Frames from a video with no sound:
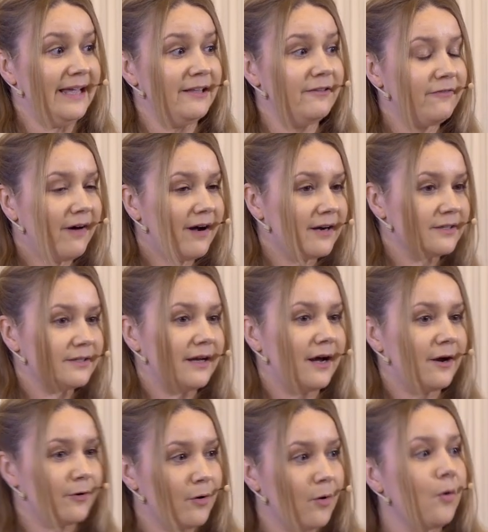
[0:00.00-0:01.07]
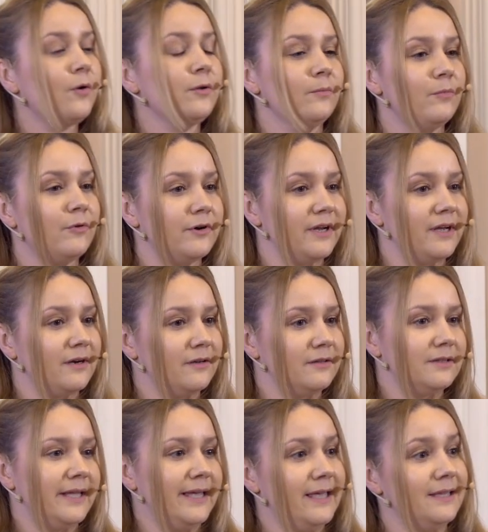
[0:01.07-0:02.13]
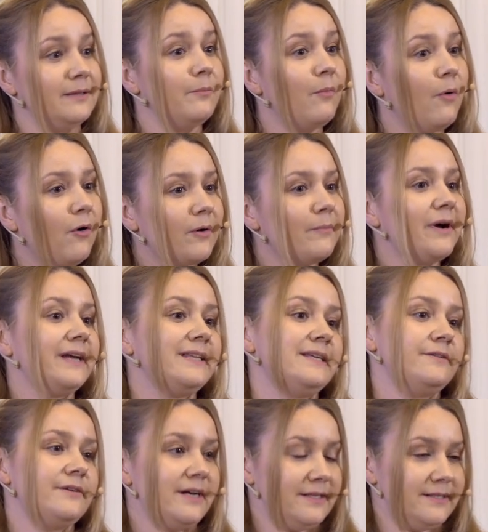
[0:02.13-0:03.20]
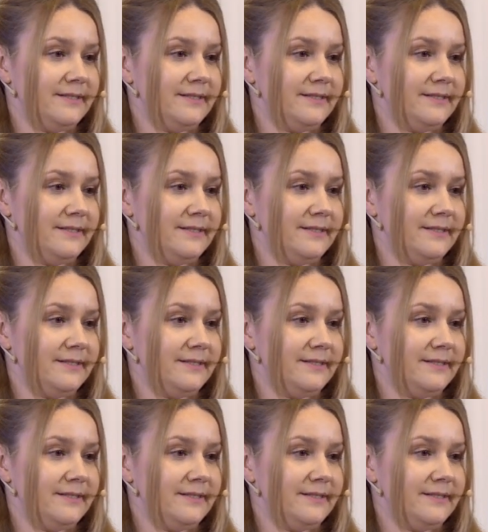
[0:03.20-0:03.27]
In fact, our own body contains more bacterial